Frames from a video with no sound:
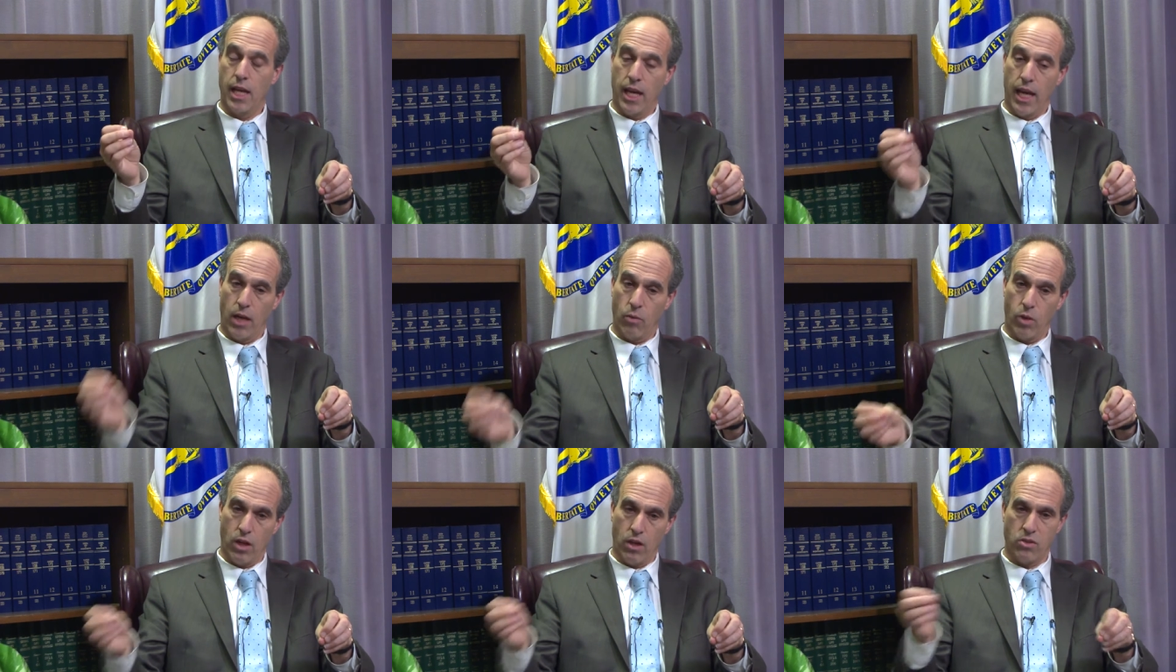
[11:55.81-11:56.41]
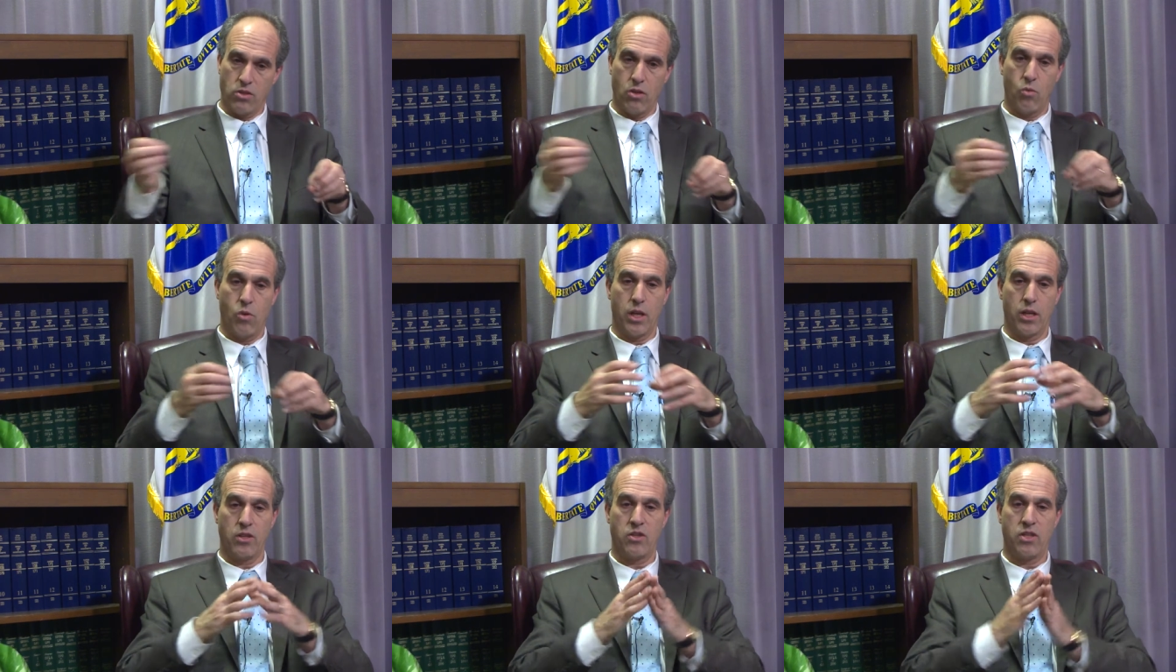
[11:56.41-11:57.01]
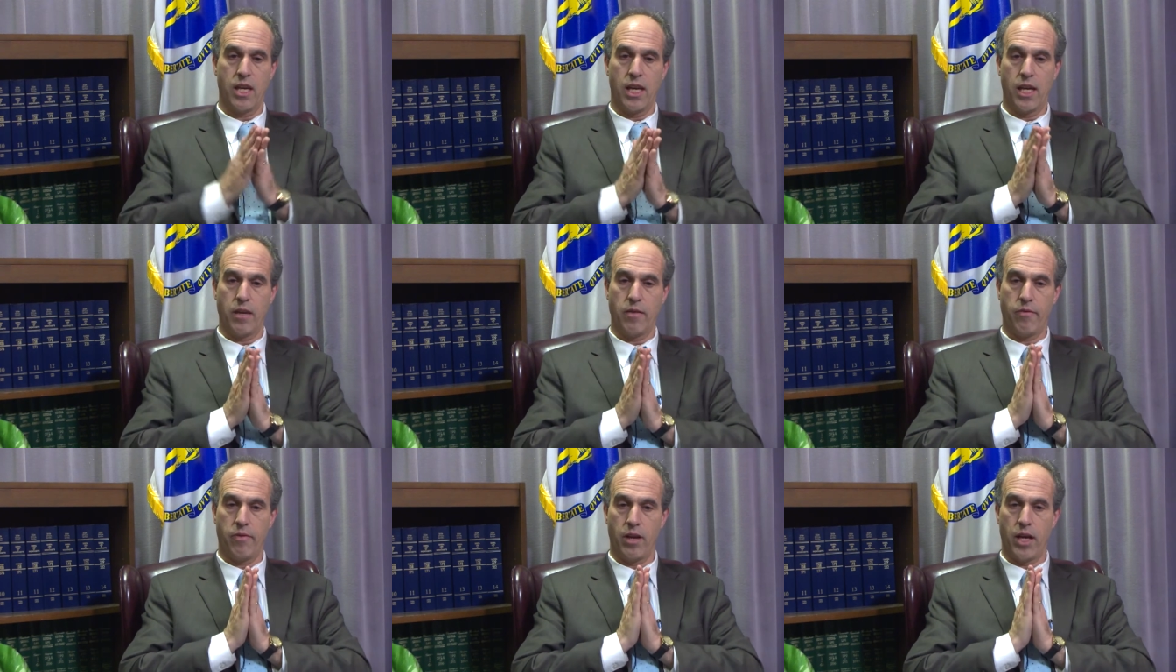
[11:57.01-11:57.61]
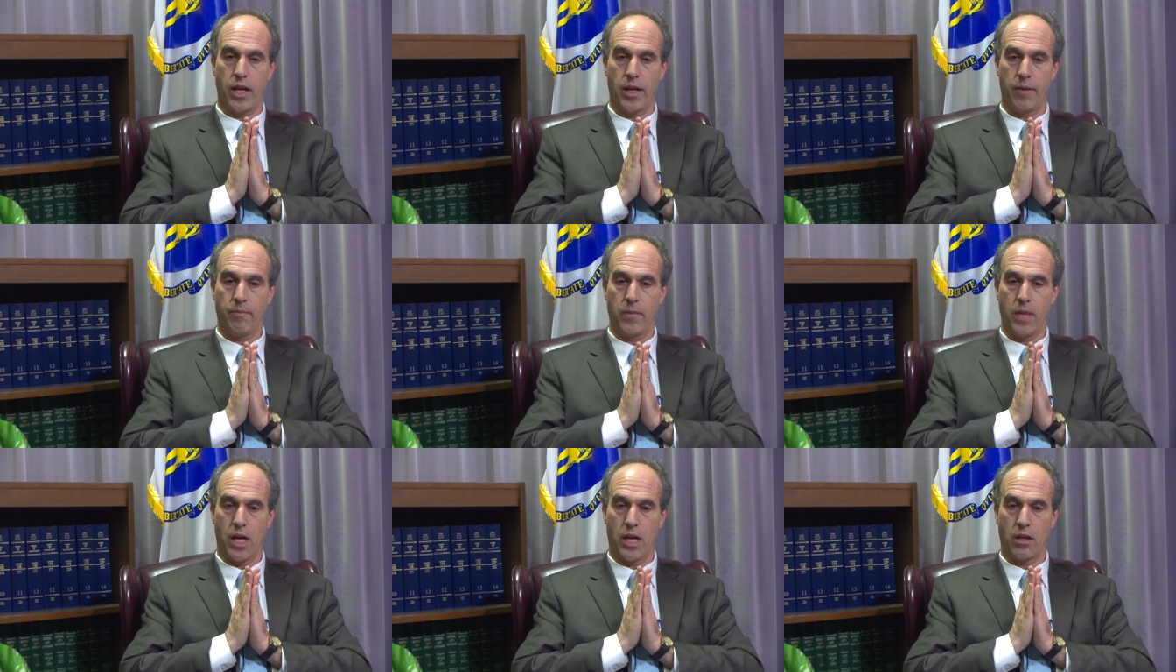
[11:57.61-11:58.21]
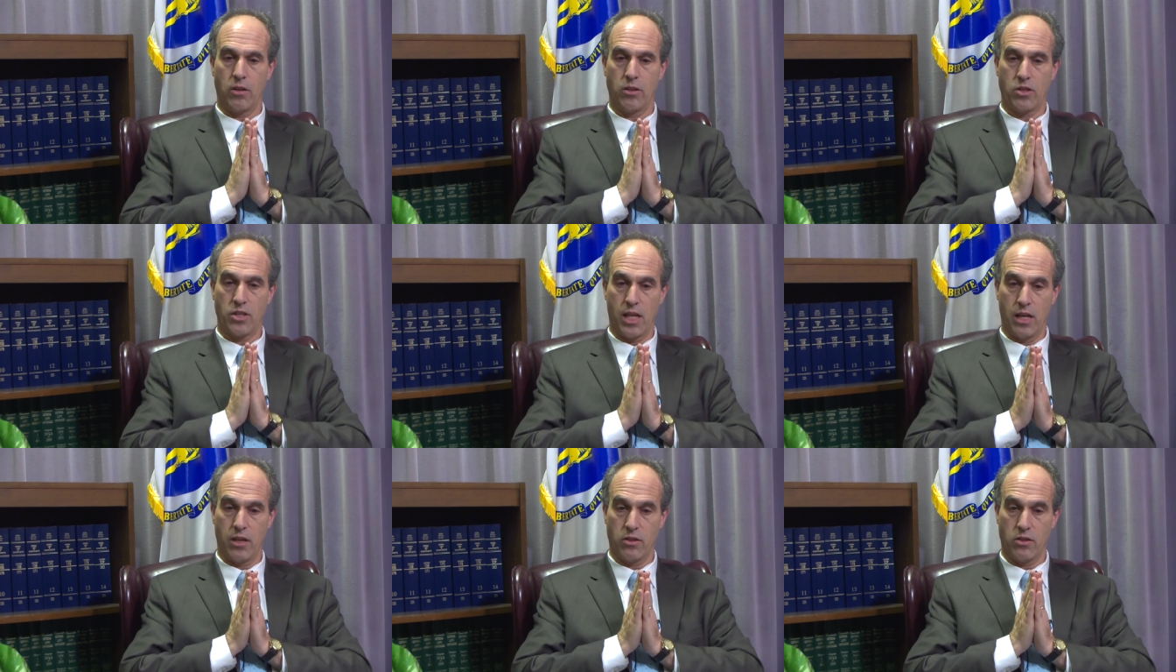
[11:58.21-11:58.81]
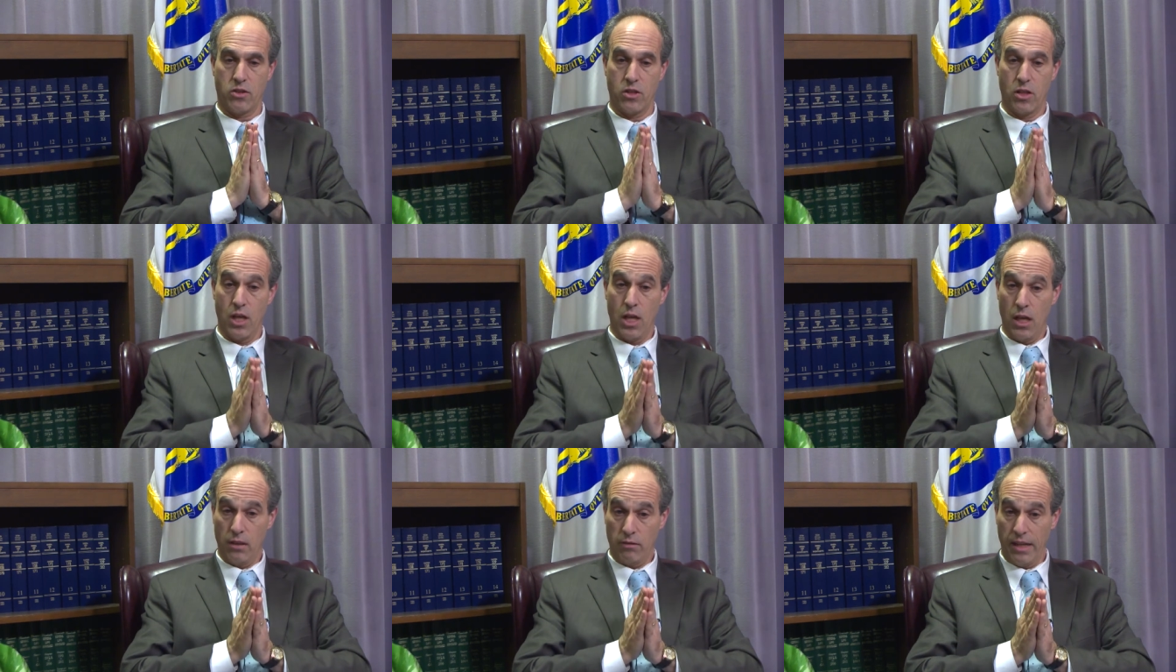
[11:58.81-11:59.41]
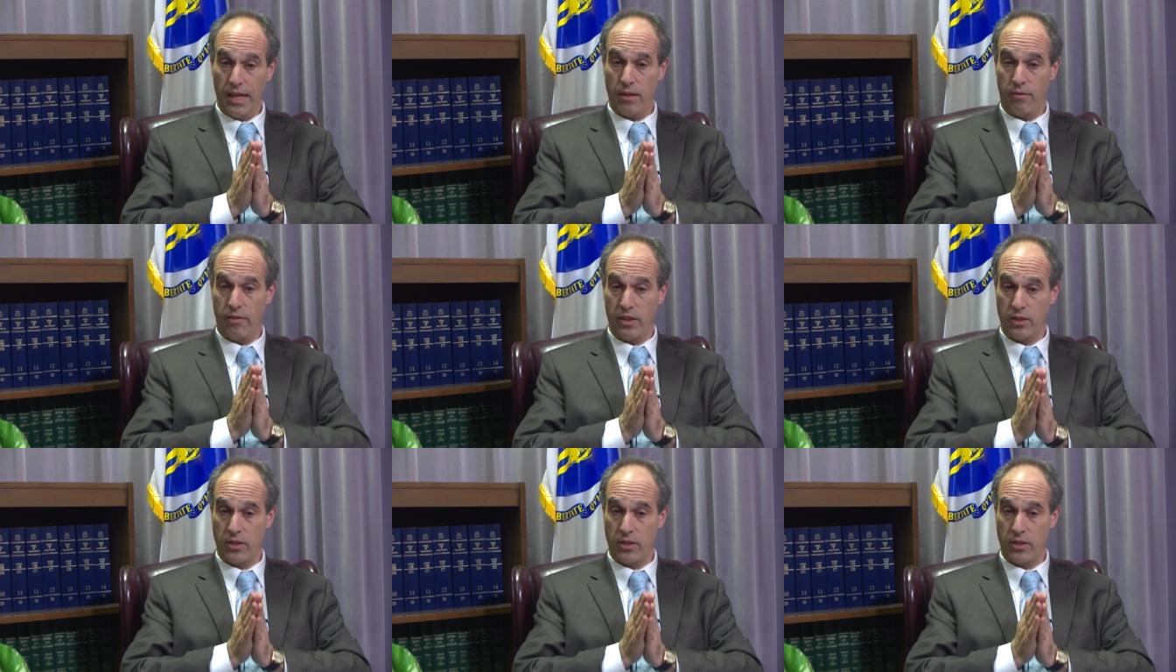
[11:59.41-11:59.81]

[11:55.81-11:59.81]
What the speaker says: And we also want to save on our scarce landfill